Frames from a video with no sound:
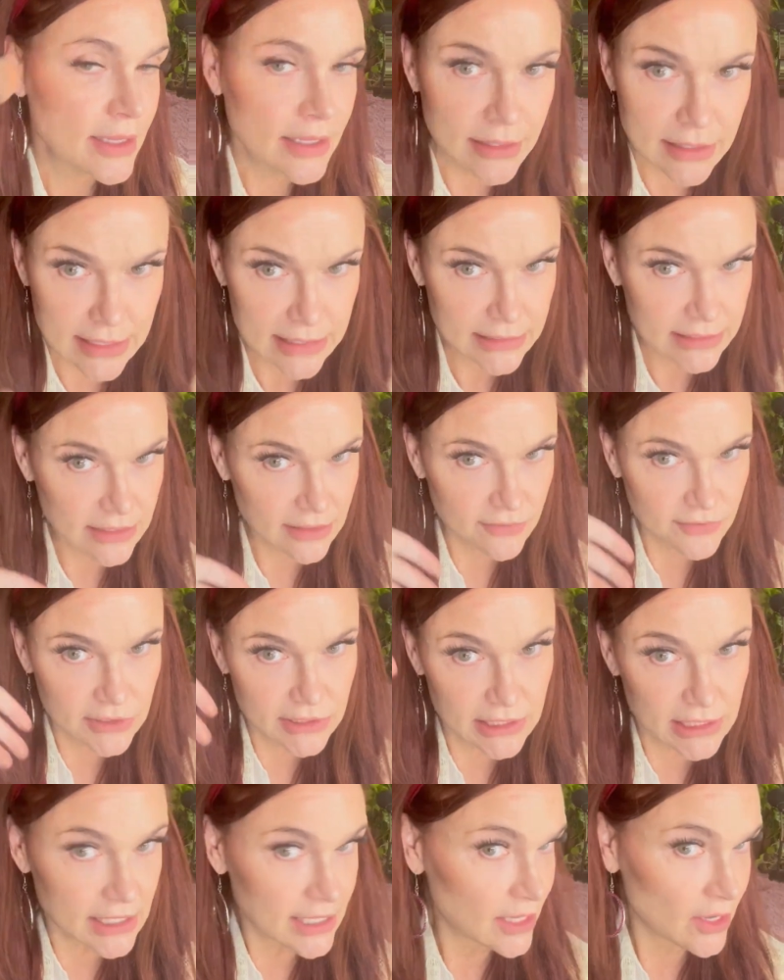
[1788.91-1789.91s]
This gives
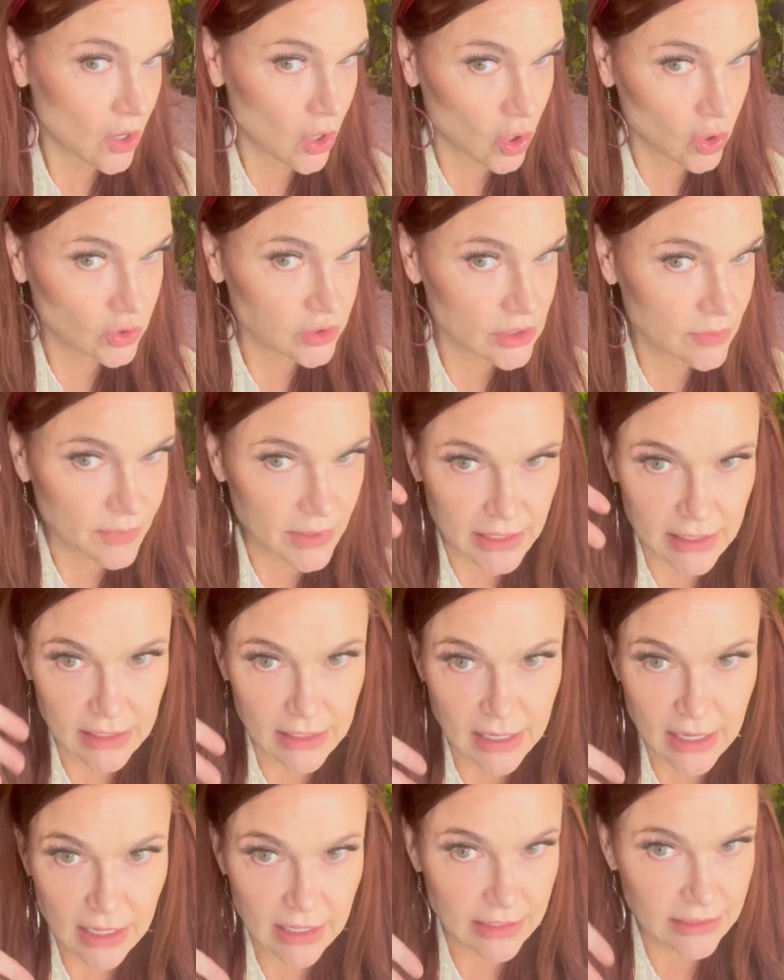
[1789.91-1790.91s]
it the ultimate
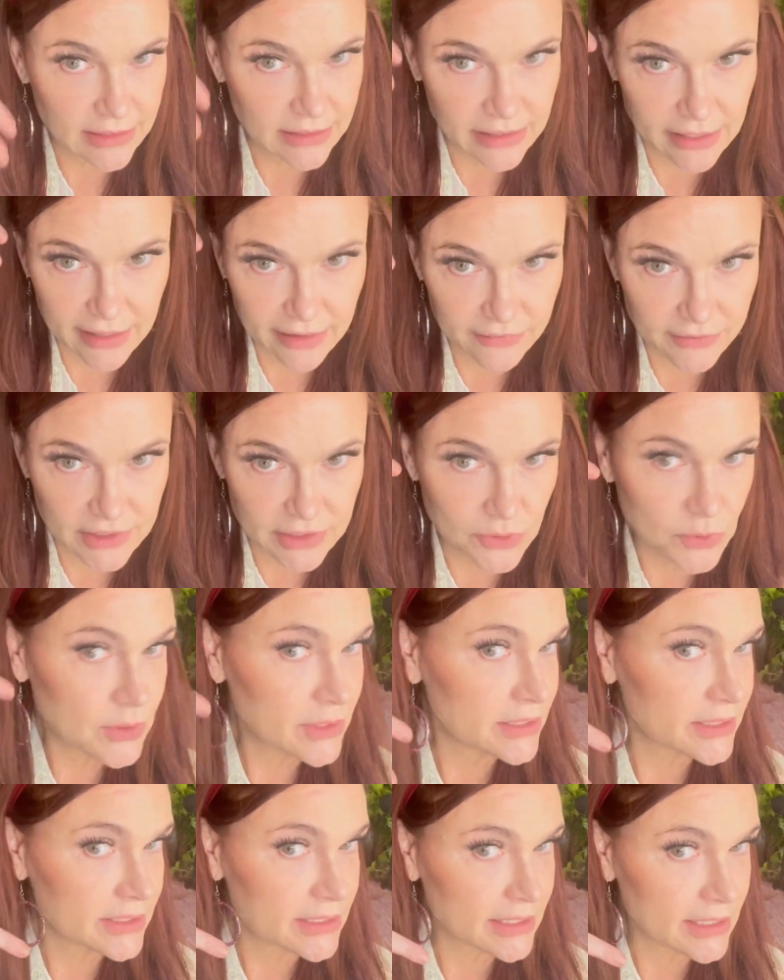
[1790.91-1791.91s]
lift. You
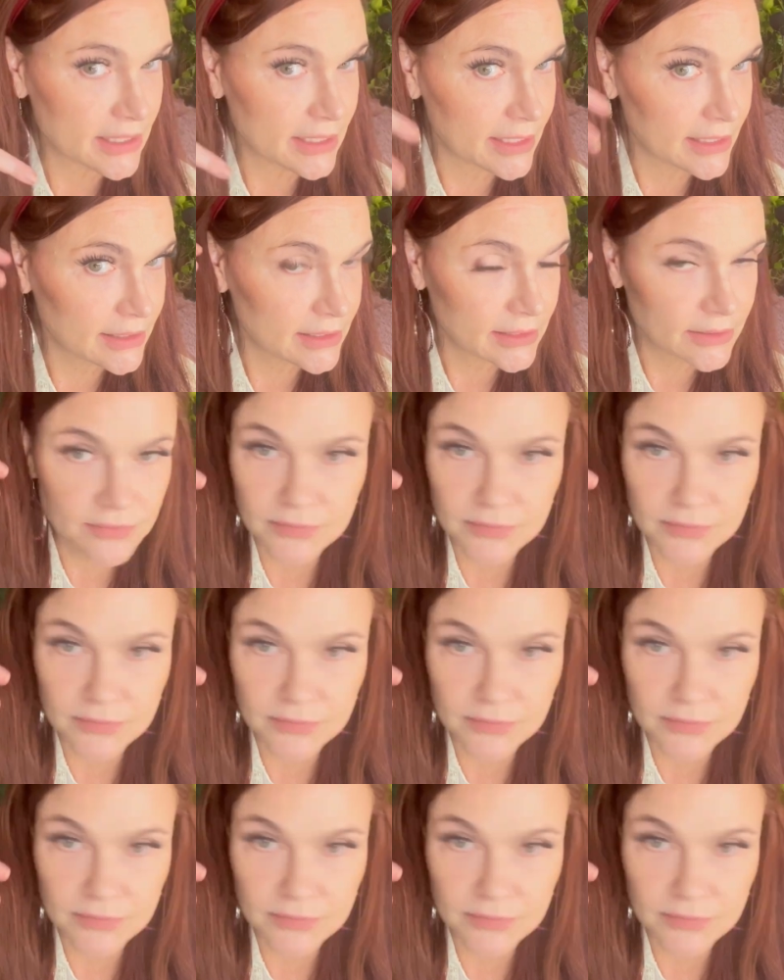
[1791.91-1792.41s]
can see it.